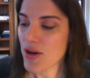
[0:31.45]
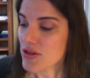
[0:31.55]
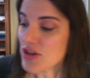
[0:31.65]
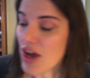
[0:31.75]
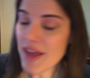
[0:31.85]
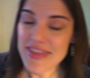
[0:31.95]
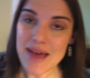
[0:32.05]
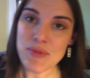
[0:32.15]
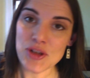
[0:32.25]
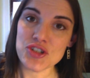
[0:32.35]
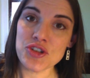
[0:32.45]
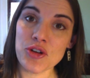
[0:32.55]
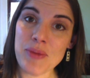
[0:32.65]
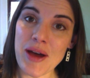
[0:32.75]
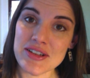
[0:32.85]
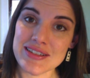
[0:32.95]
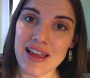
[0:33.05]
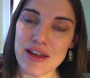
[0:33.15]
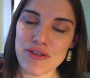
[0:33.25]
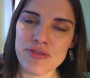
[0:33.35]
Not that much is known about his
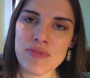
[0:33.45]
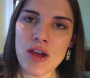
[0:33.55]
life,